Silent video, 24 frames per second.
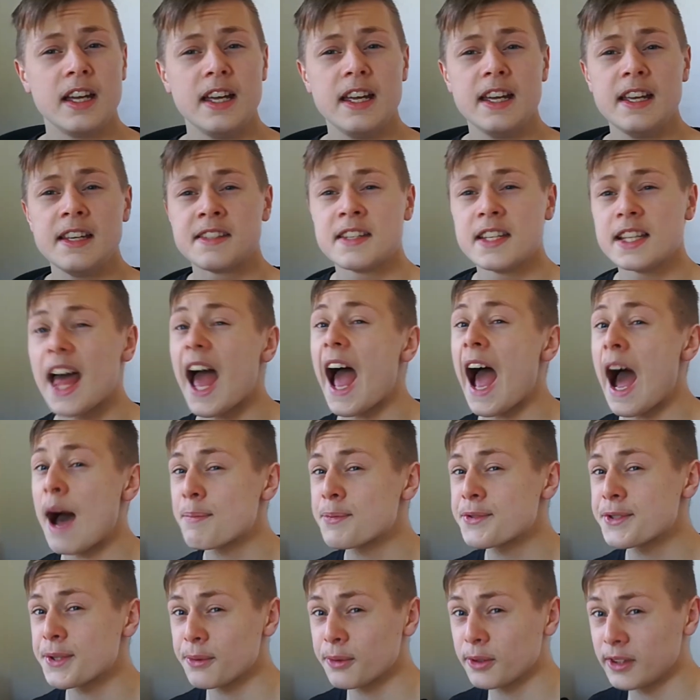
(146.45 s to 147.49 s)
is it
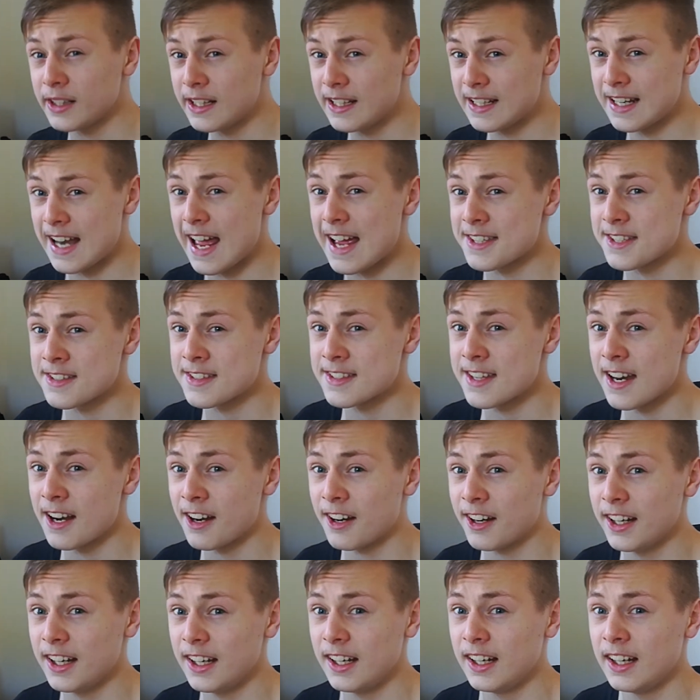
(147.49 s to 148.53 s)
absolutely
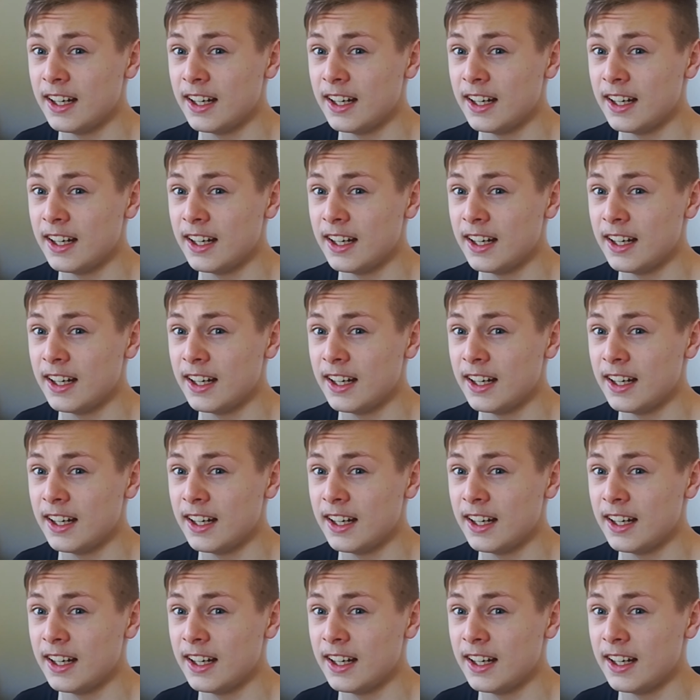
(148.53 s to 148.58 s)
necessary